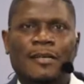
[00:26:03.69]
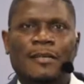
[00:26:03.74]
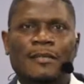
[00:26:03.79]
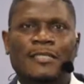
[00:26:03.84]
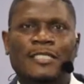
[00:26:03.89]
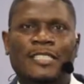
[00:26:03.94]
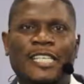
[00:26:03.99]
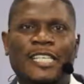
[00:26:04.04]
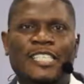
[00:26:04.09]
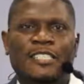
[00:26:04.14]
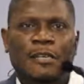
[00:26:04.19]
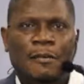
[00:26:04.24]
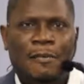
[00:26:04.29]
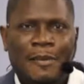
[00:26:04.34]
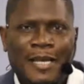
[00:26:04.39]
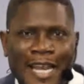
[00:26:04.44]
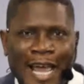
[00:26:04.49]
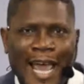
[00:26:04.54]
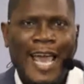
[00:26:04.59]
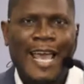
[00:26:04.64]

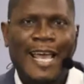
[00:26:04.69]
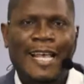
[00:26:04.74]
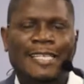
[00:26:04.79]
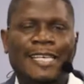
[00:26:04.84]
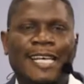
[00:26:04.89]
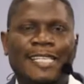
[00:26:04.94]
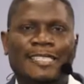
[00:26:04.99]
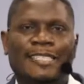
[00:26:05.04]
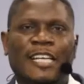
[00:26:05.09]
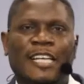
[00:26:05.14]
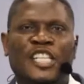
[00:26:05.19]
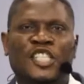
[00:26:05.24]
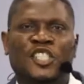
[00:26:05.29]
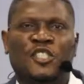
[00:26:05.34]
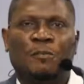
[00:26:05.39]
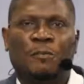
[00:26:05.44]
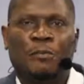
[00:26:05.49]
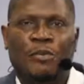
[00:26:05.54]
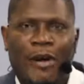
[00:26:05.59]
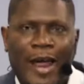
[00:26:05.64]
disseminates, it, it
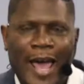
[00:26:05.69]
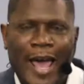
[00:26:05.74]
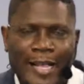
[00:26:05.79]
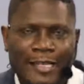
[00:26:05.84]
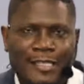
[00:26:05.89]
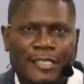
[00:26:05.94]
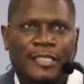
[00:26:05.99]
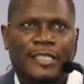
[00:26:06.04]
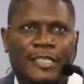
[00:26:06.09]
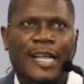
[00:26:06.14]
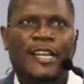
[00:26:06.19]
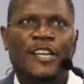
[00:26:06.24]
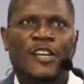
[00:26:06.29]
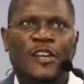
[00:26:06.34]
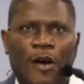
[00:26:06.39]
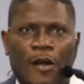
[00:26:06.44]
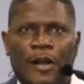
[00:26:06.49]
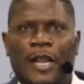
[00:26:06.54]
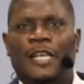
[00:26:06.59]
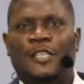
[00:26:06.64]
spreads the
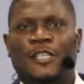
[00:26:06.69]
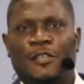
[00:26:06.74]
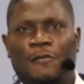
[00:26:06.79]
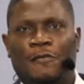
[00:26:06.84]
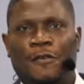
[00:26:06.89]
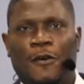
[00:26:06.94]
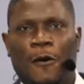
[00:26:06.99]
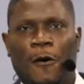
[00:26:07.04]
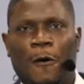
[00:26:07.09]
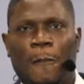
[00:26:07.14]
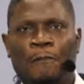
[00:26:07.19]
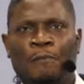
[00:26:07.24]
knowledge of God.